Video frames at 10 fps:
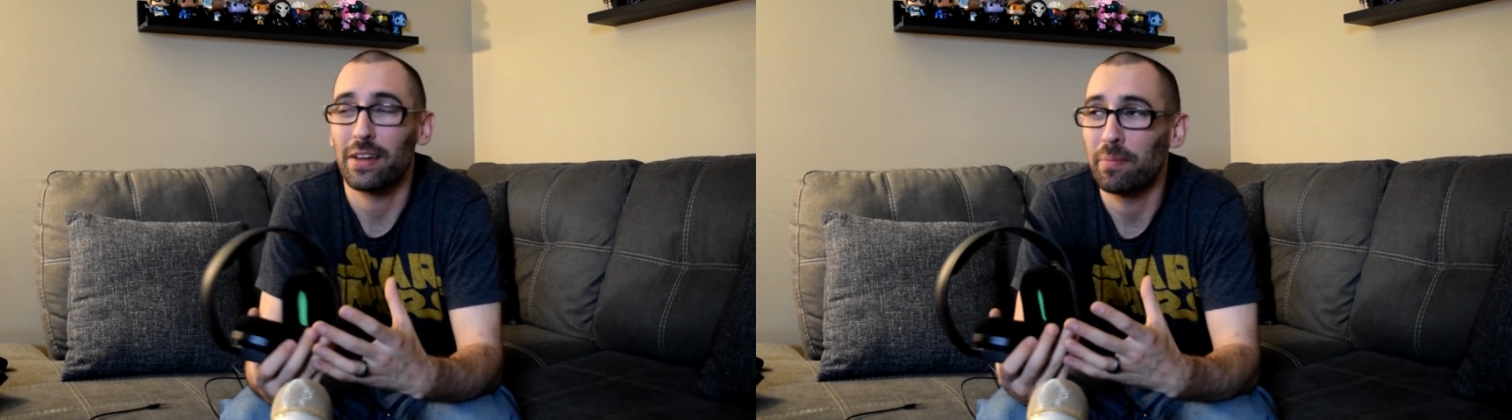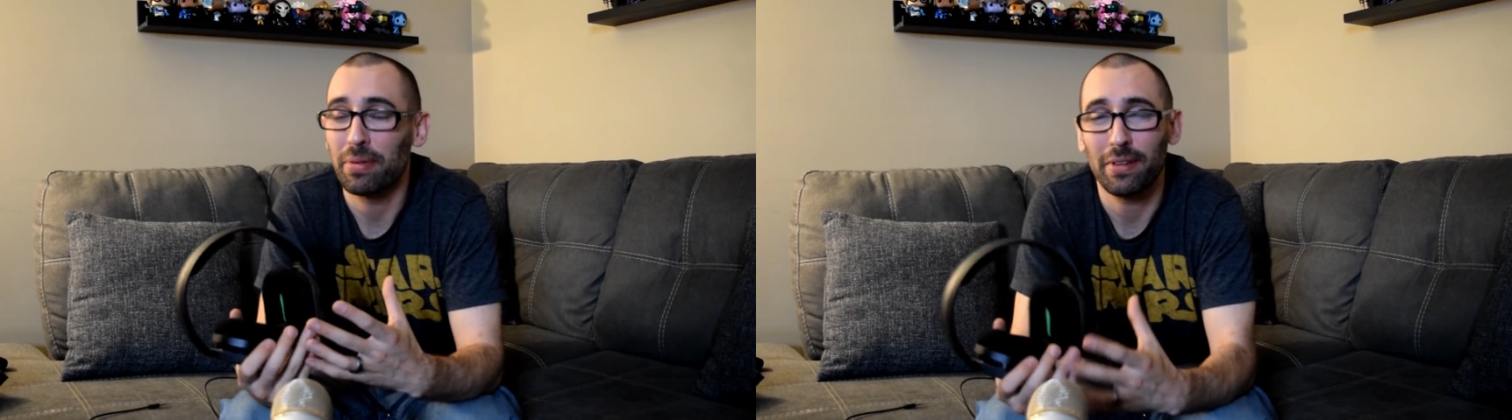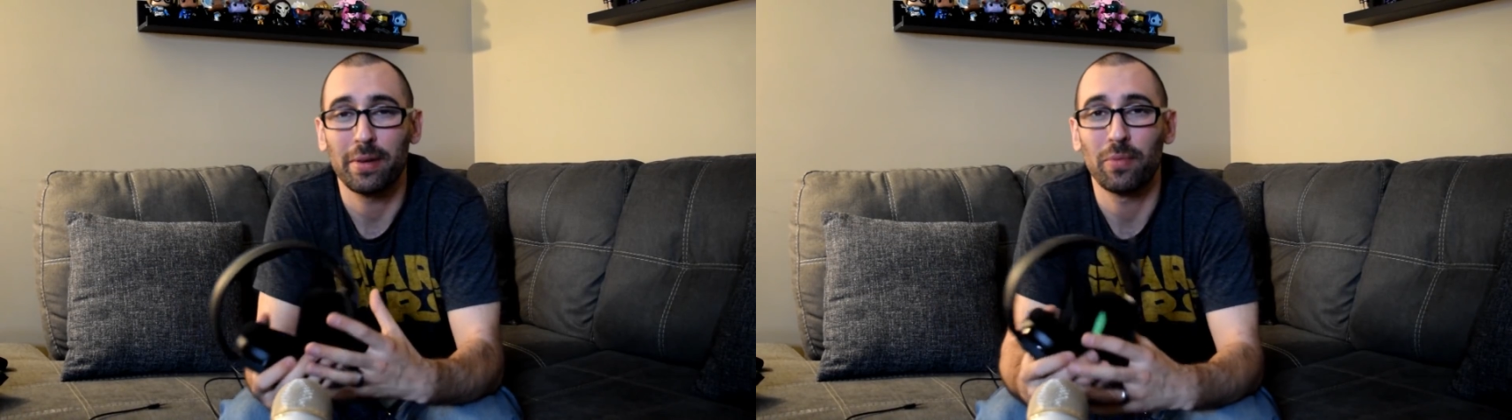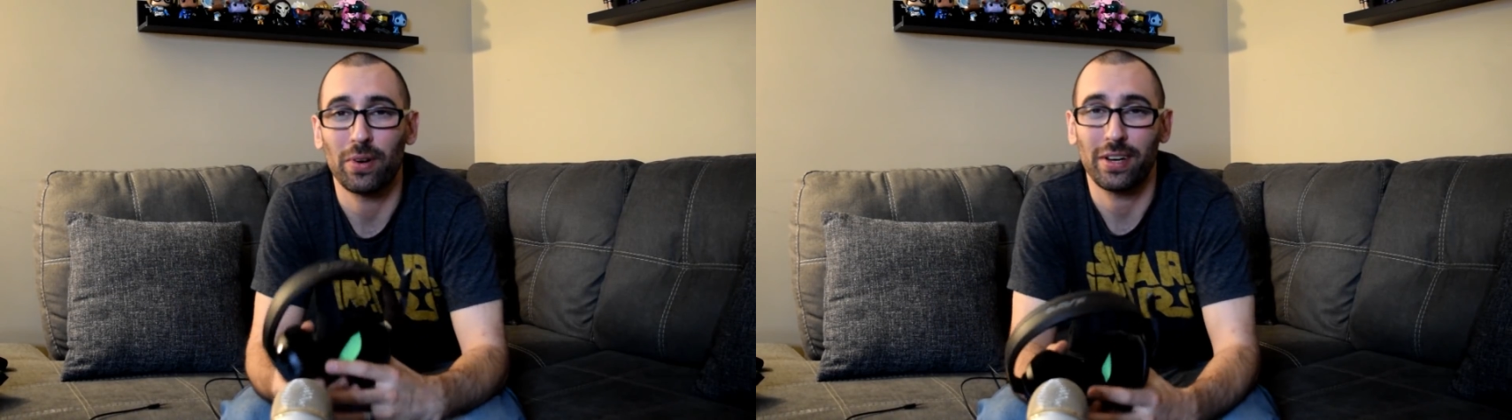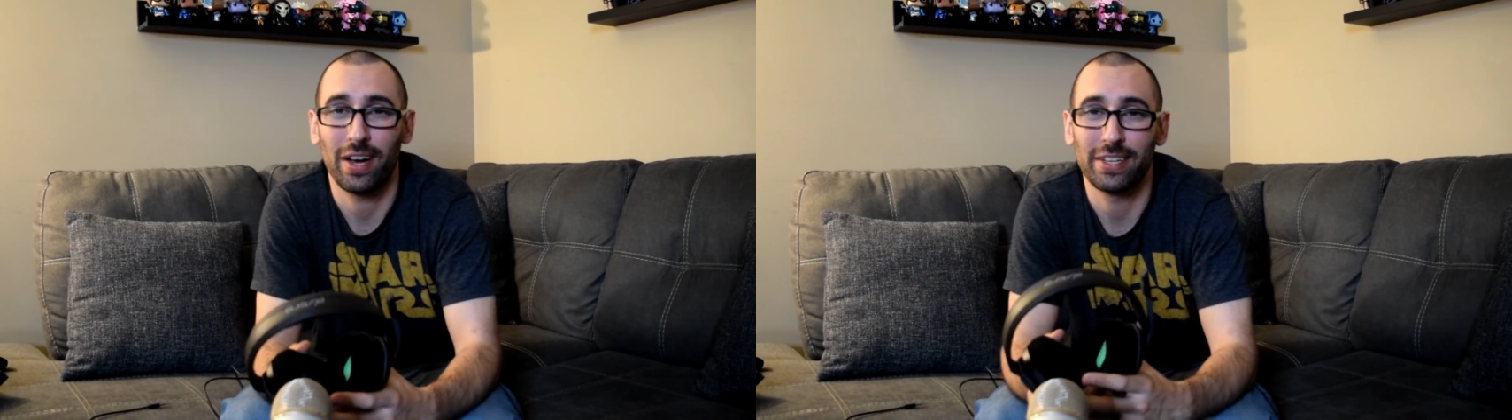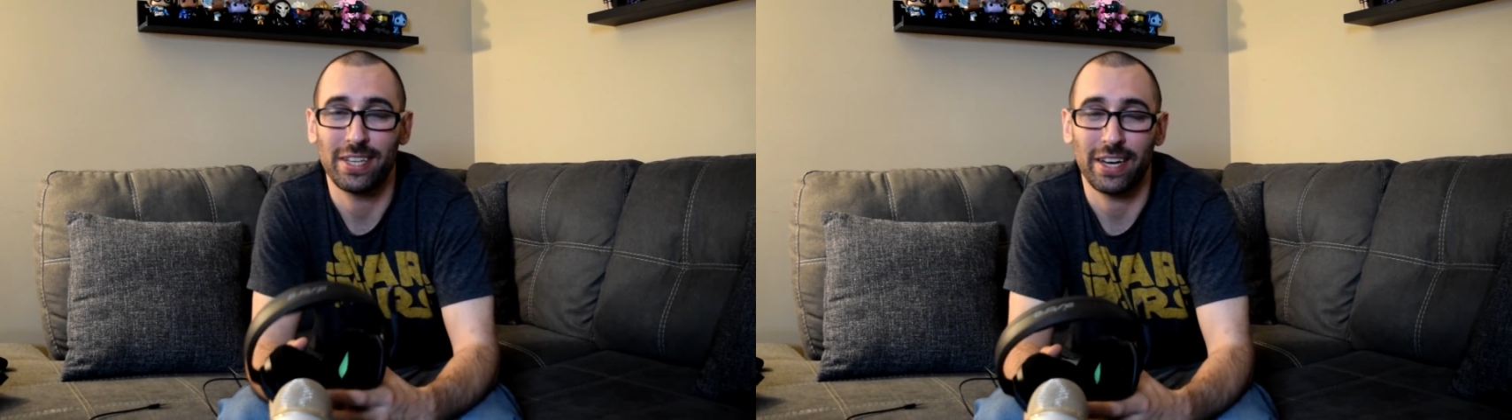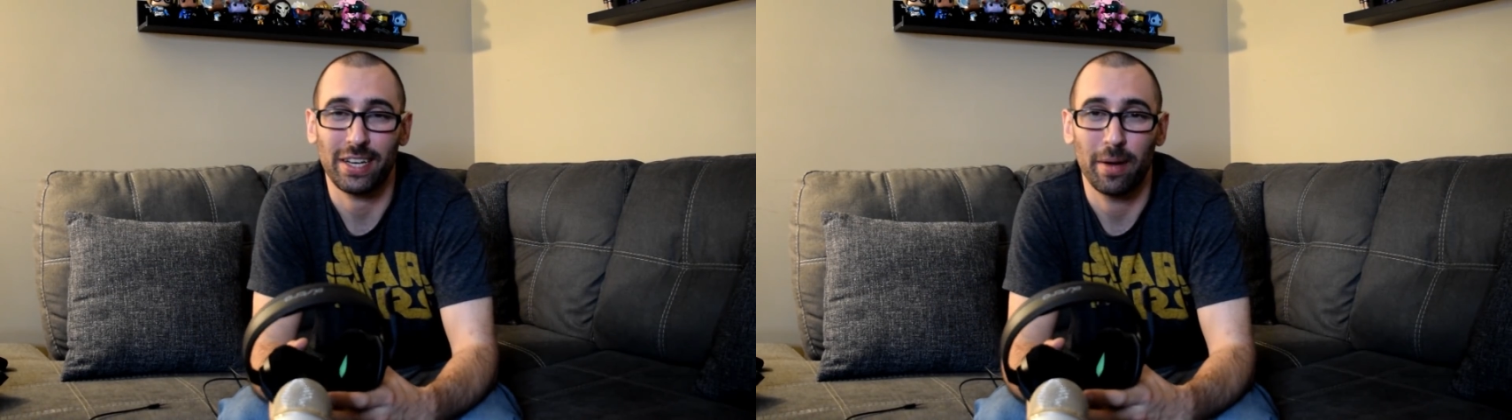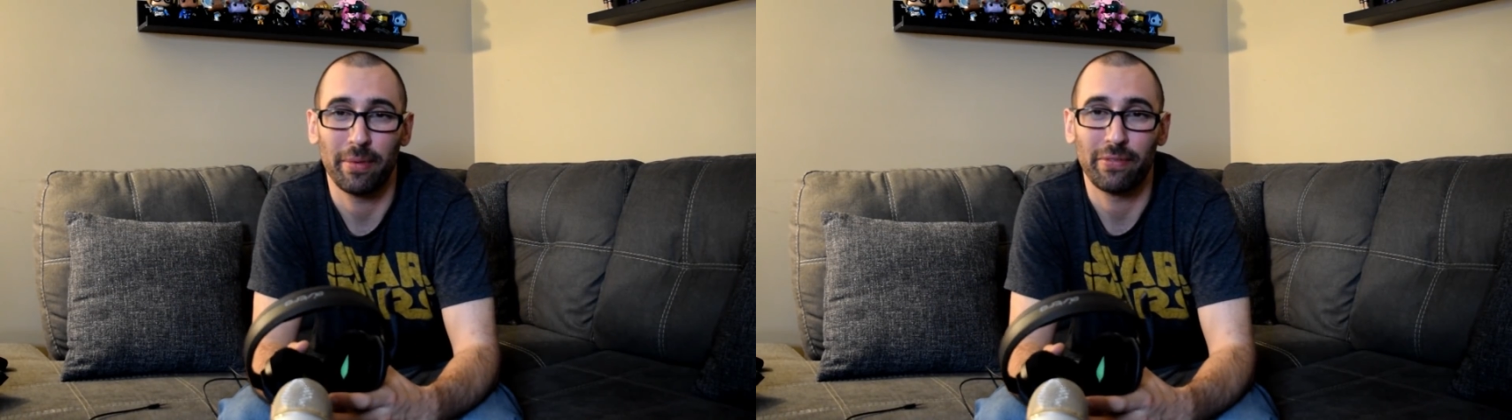I'll plenty more content
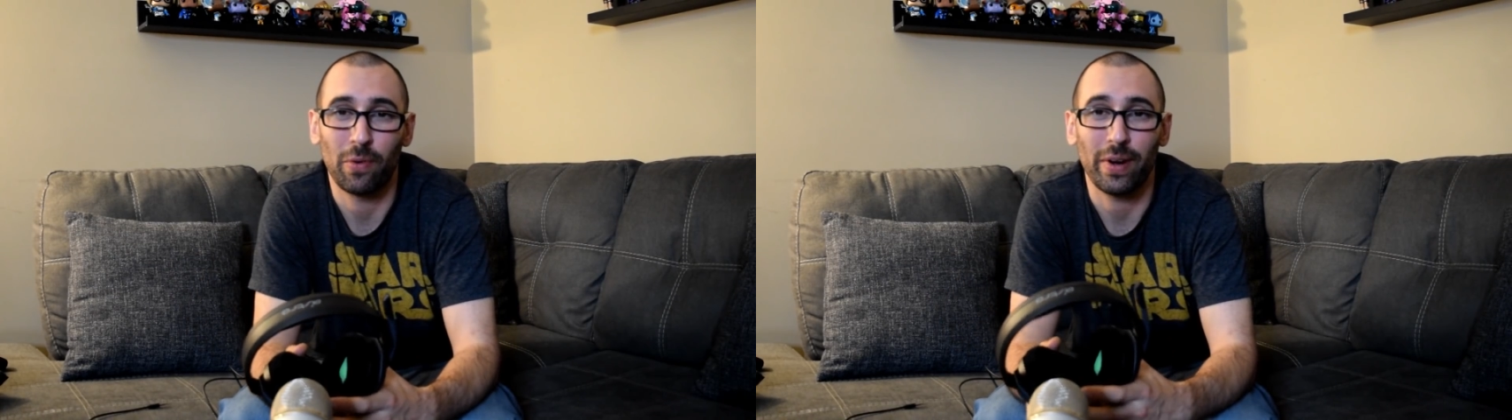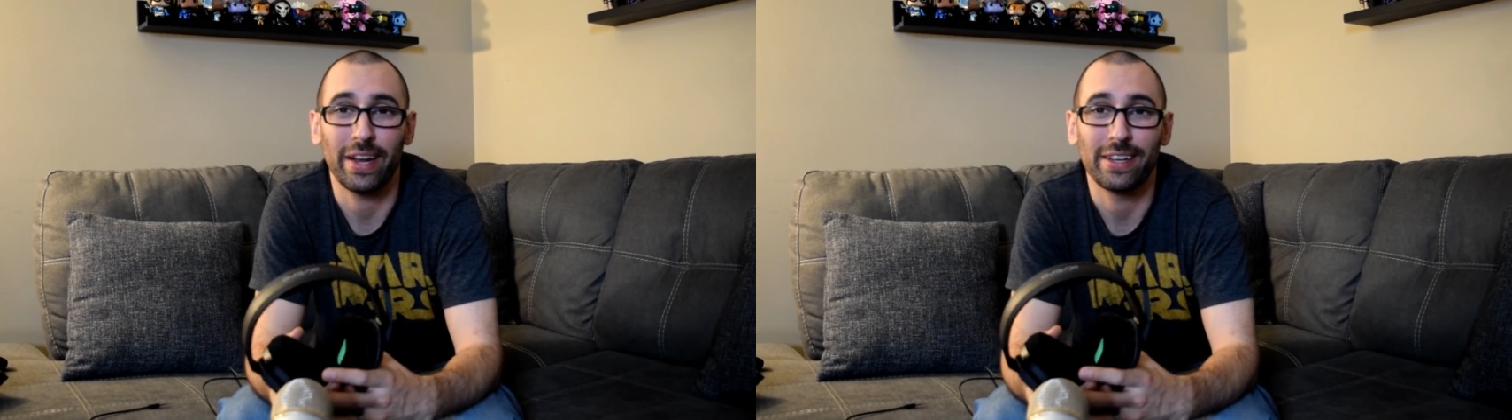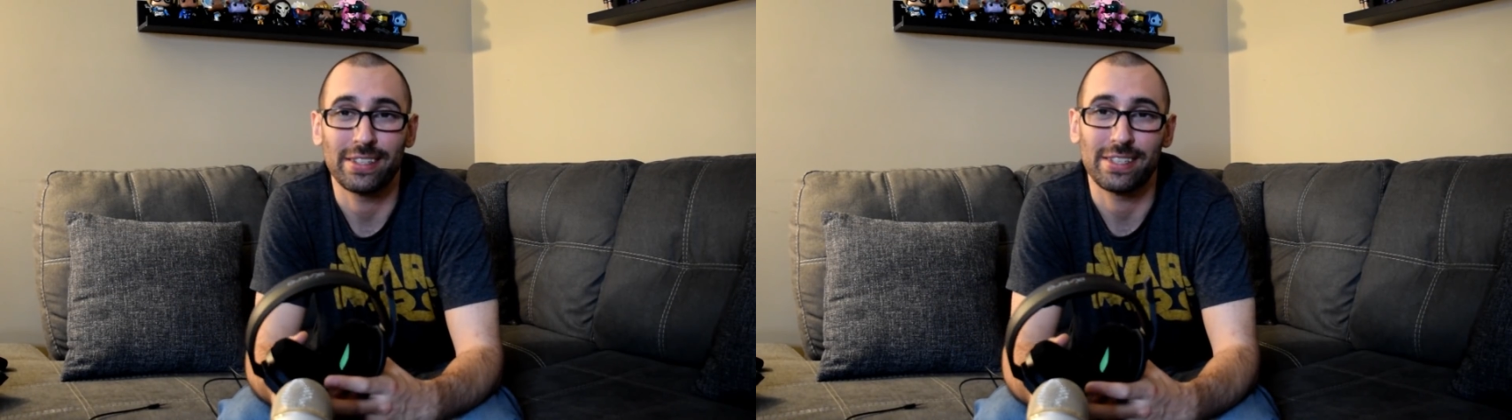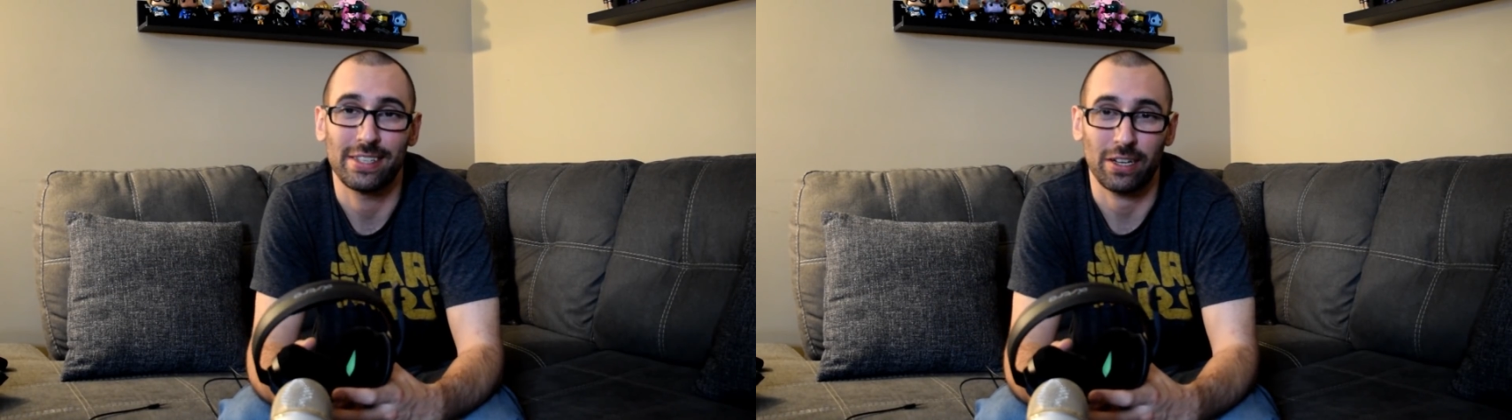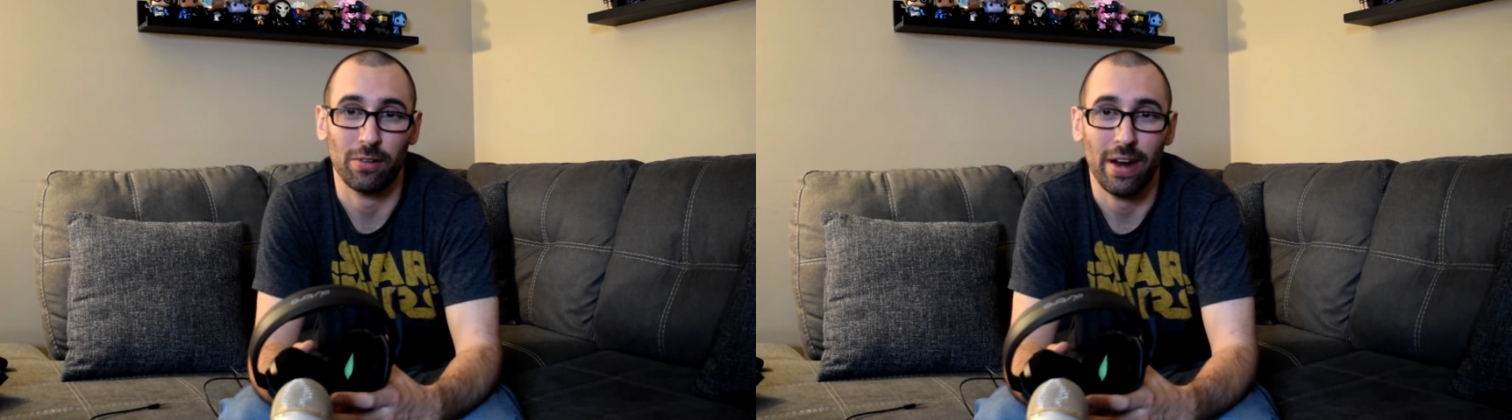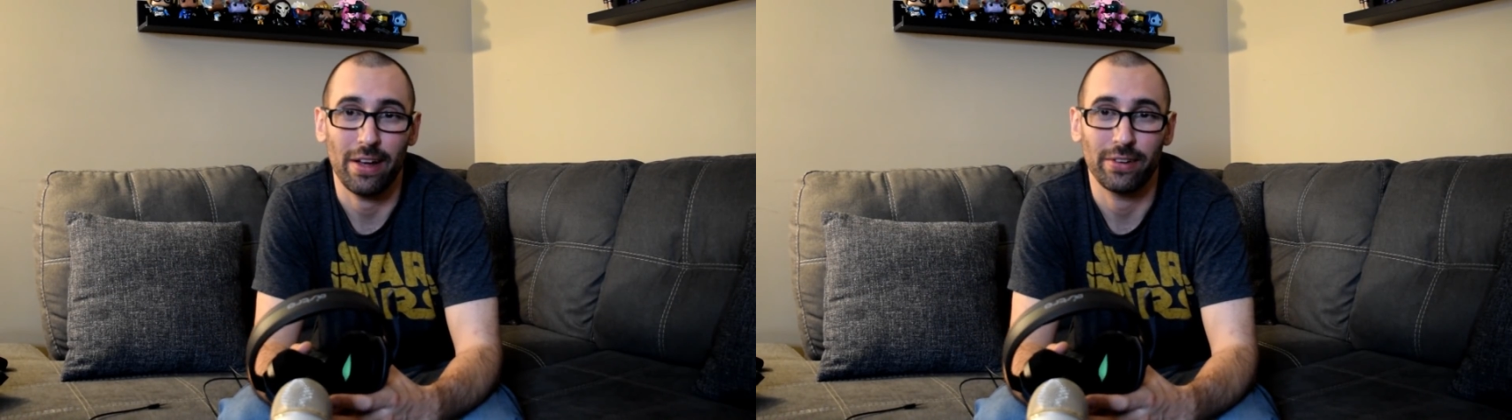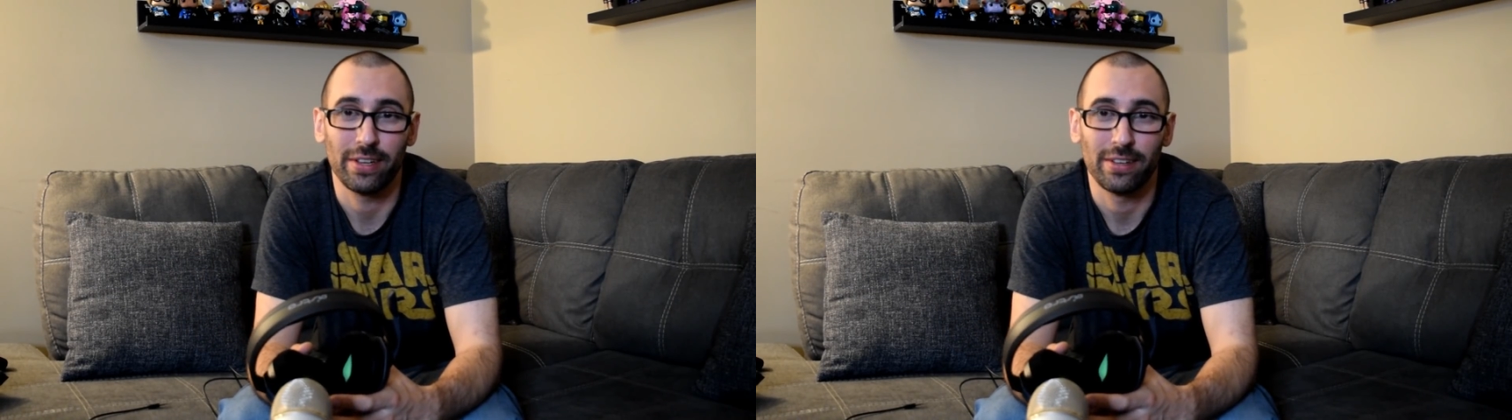coming for you, and stick around.